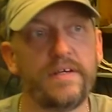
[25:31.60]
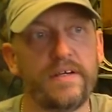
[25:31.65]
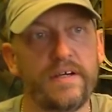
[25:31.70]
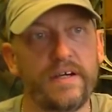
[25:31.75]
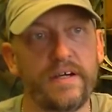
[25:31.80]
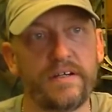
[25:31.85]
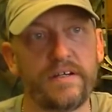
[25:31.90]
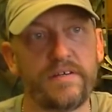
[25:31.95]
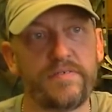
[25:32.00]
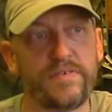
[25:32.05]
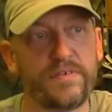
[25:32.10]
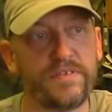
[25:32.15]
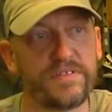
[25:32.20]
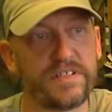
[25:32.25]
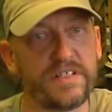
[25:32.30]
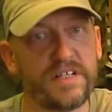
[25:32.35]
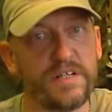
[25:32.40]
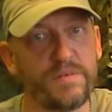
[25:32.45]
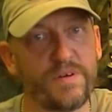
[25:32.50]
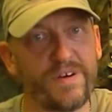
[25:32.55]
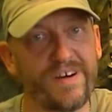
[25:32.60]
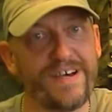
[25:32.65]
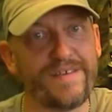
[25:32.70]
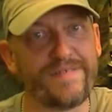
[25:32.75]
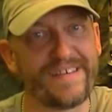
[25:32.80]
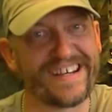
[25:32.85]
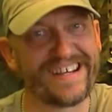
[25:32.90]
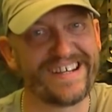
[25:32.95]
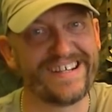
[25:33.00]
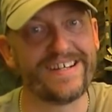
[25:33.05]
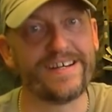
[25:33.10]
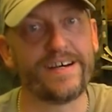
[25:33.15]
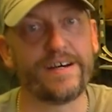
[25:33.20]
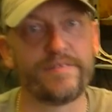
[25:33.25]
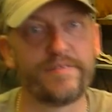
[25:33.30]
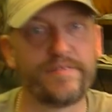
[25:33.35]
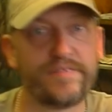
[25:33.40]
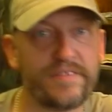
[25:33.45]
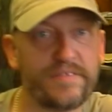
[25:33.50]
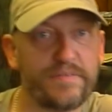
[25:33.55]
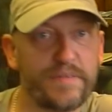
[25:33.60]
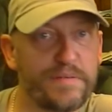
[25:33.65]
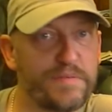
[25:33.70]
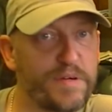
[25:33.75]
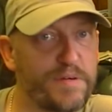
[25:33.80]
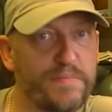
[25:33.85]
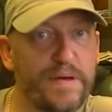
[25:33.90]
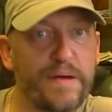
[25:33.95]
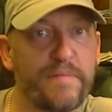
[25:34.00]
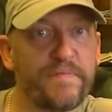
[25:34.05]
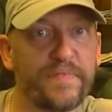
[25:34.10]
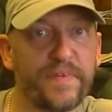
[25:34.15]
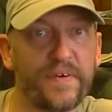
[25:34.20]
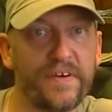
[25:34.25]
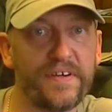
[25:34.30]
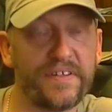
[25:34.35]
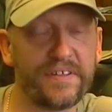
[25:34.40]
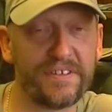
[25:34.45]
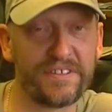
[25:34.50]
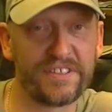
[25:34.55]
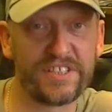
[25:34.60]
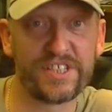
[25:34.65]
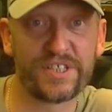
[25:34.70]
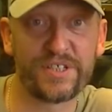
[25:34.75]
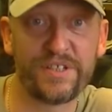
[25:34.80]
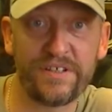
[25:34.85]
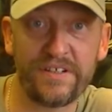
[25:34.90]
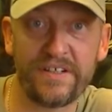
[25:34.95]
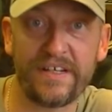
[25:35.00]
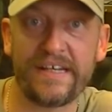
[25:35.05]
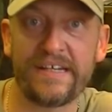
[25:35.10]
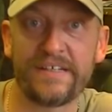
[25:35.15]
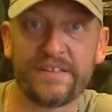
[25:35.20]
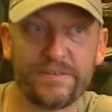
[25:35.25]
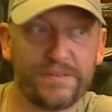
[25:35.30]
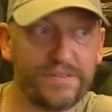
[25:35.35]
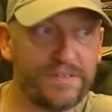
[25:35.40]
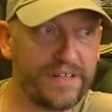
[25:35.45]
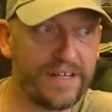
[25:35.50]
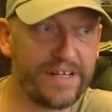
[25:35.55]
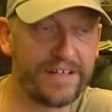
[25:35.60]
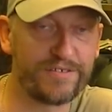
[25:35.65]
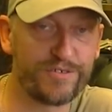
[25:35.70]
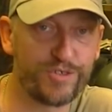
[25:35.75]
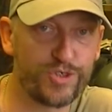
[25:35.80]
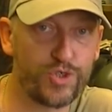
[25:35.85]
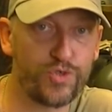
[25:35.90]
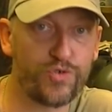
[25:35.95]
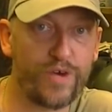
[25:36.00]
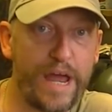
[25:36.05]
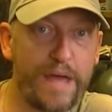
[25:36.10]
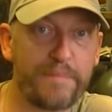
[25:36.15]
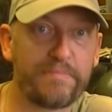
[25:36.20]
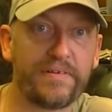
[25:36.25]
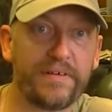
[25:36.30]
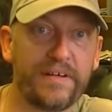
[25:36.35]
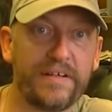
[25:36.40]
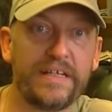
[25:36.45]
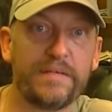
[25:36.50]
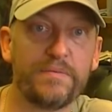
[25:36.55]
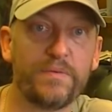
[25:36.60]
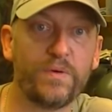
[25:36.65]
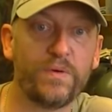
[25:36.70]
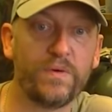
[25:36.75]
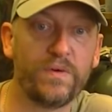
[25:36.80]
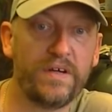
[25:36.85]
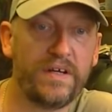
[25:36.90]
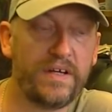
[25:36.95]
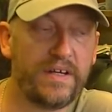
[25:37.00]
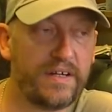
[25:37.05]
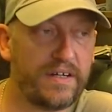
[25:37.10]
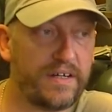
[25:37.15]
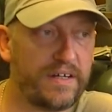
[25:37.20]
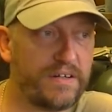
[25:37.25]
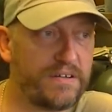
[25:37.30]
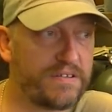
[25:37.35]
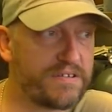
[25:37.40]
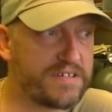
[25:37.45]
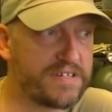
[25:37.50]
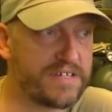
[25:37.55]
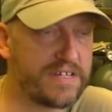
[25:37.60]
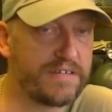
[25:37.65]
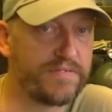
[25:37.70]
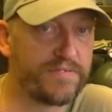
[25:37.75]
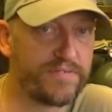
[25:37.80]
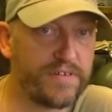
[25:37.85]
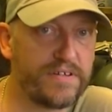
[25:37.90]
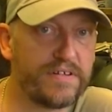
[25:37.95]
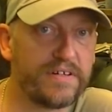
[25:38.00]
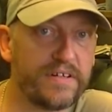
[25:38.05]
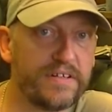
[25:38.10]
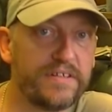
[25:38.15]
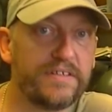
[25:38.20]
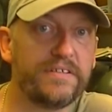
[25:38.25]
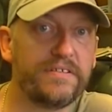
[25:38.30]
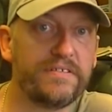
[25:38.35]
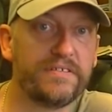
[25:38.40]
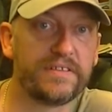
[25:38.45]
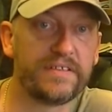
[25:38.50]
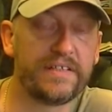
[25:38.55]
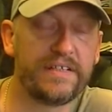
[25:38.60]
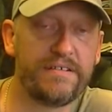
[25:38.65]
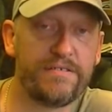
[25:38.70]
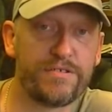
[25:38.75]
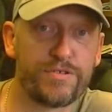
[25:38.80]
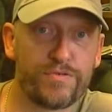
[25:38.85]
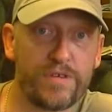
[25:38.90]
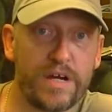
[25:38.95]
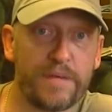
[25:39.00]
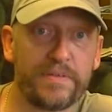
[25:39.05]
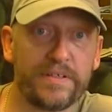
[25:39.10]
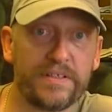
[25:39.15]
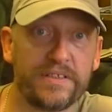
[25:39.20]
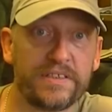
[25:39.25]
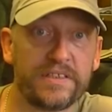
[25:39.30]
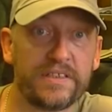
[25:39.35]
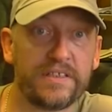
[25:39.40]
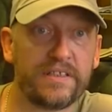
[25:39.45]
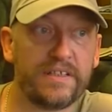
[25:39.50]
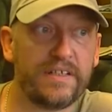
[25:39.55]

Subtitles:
And I thought, do you know what, I've had enough. When my mum died, I just couldn't handle all that crap anymore. I could see through the news. It was rubbish.